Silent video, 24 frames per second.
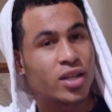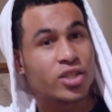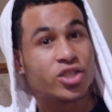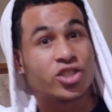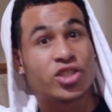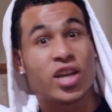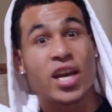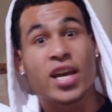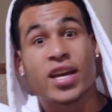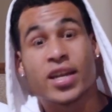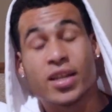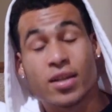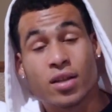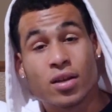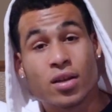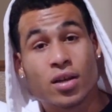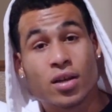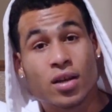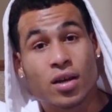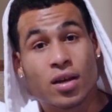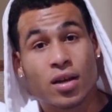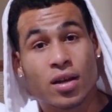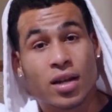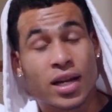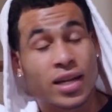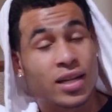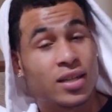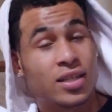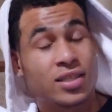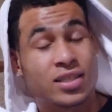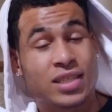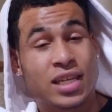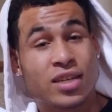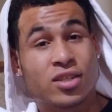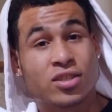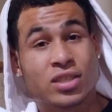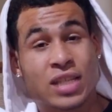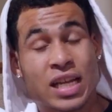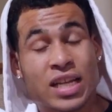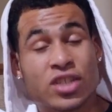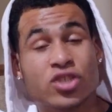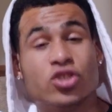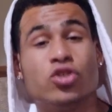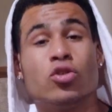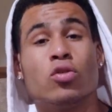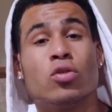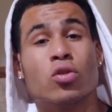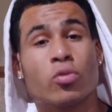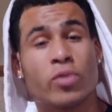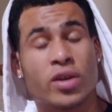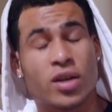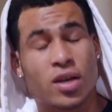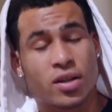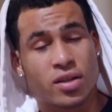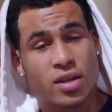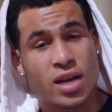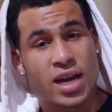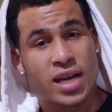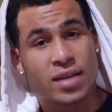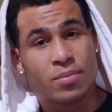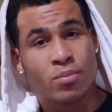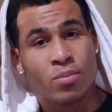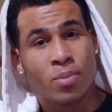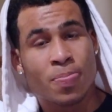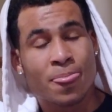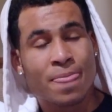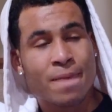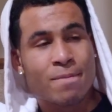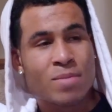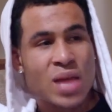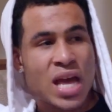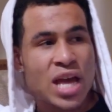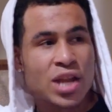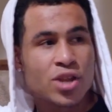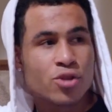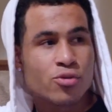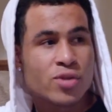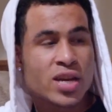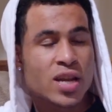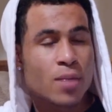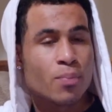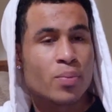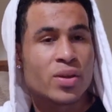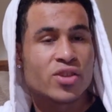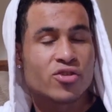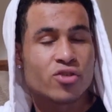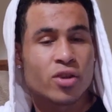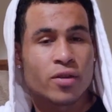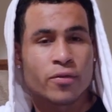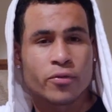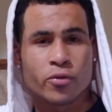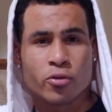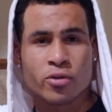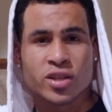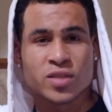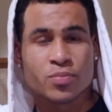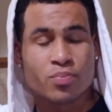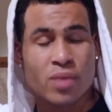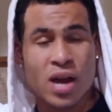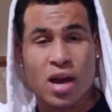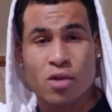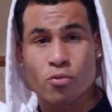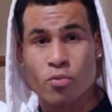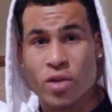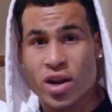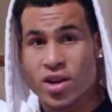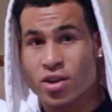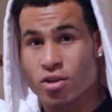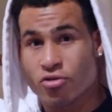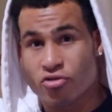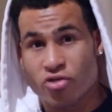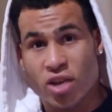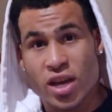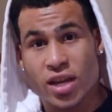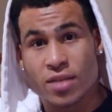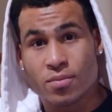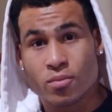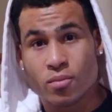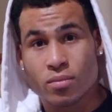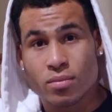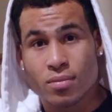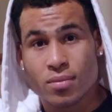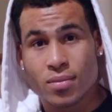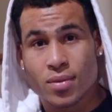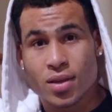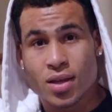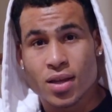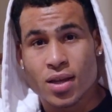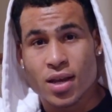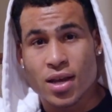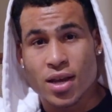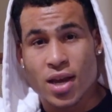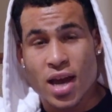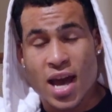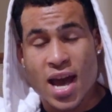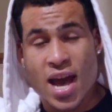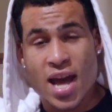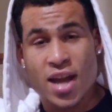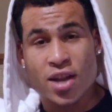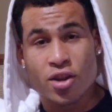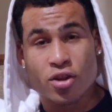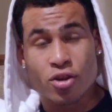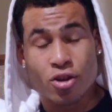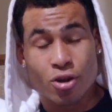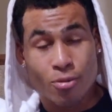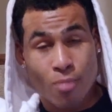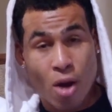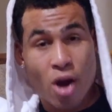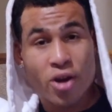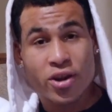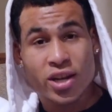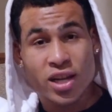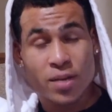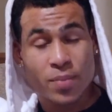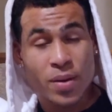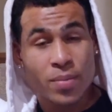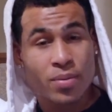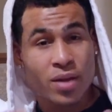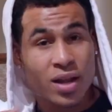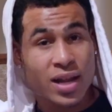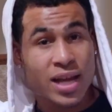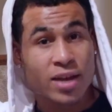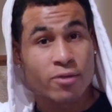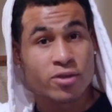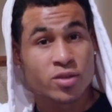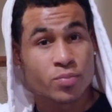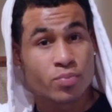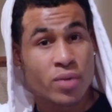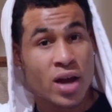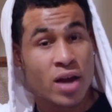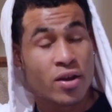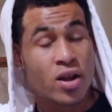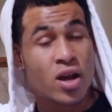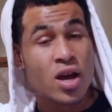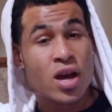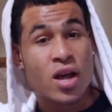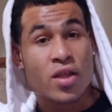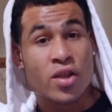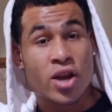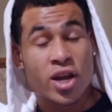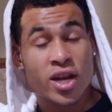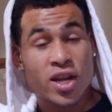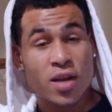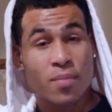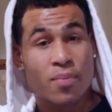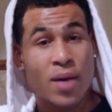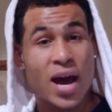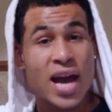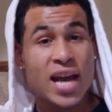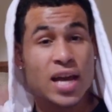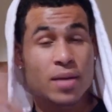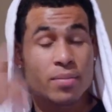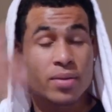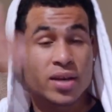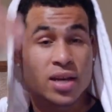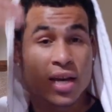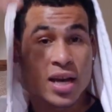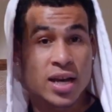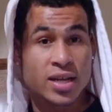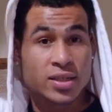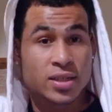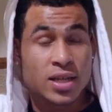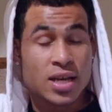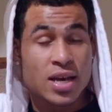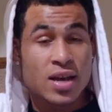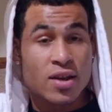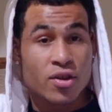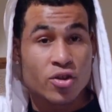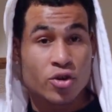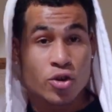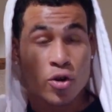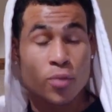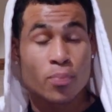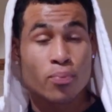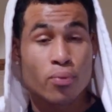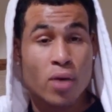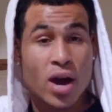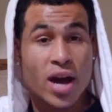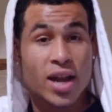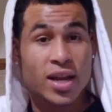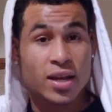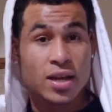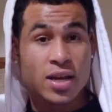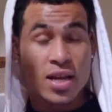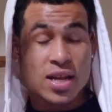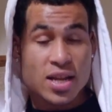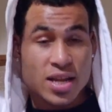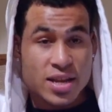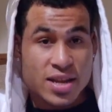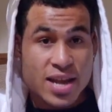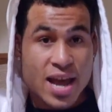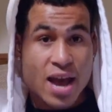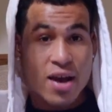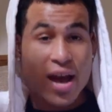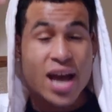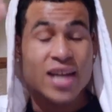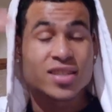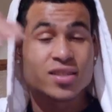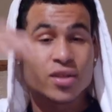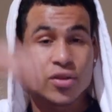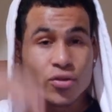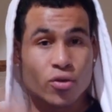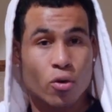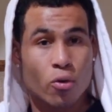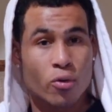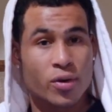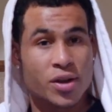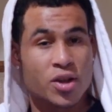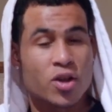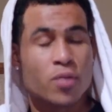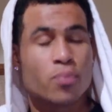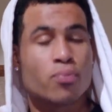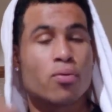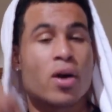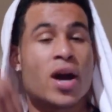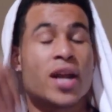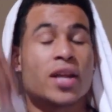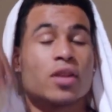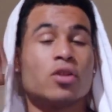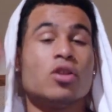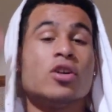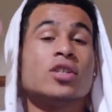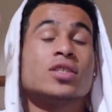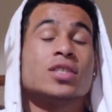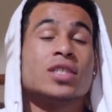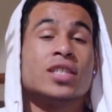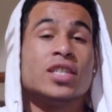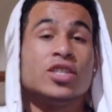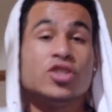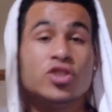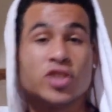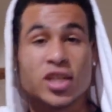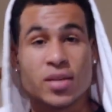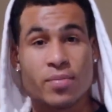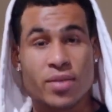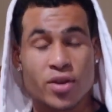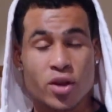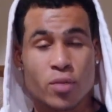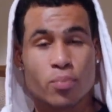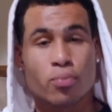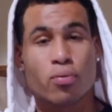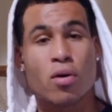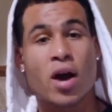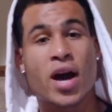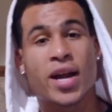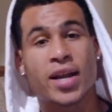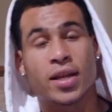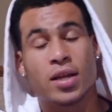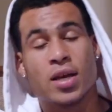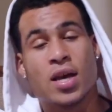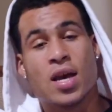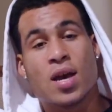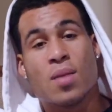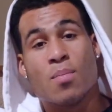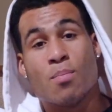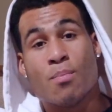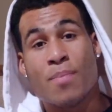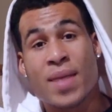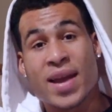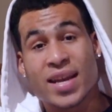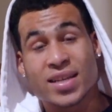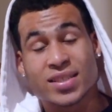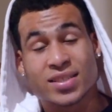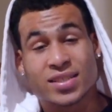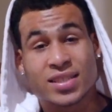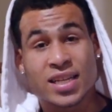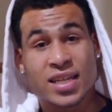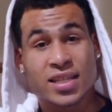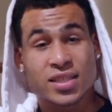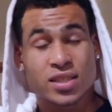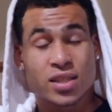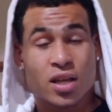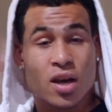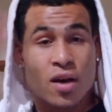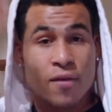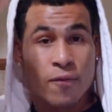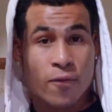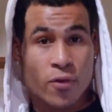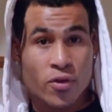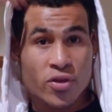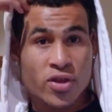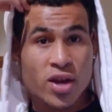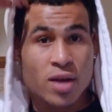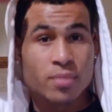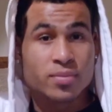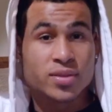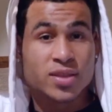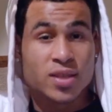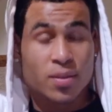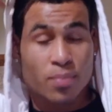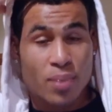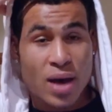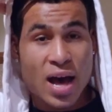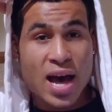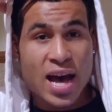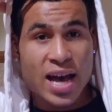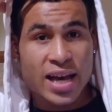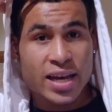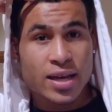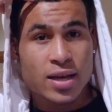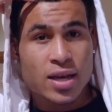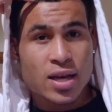chain, like let's say you're selling jewelry online, and you get a picture of Chris Brown wearing your chain, and you're marketing people that like Chris Brown, they're gonna buy it because your product now has authority. Your product looks legitimate. Your product makes sense for them to buy.